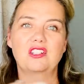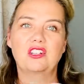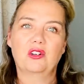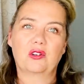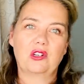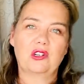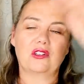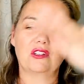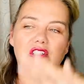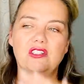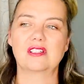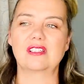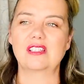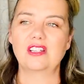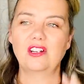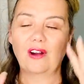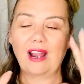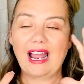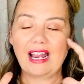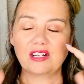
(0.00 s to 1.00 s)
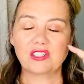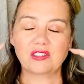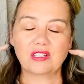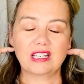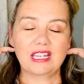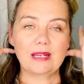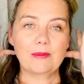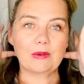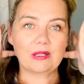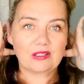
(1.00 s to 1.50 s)
You know, you're actually
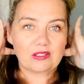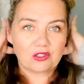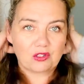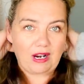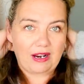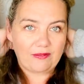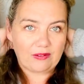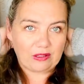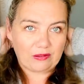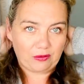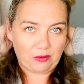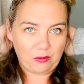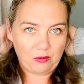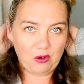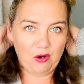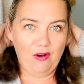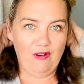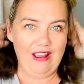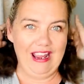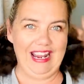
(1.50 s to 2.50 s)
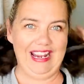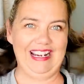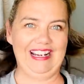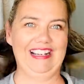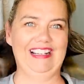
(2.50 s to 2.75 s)
keeping the traffic from moving,